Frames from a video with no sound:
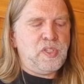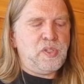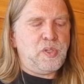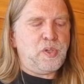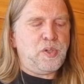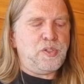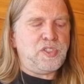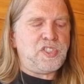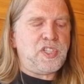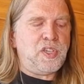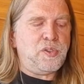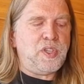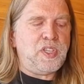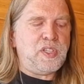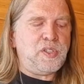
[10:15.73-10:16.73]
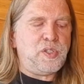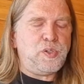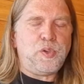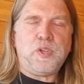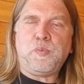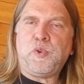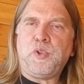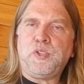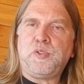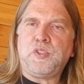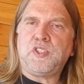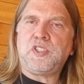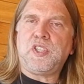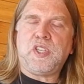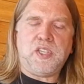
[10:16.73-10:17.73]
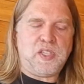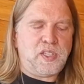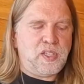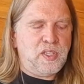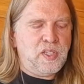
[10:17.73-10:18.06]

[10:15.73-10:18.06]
go on the scale, then to create more interest I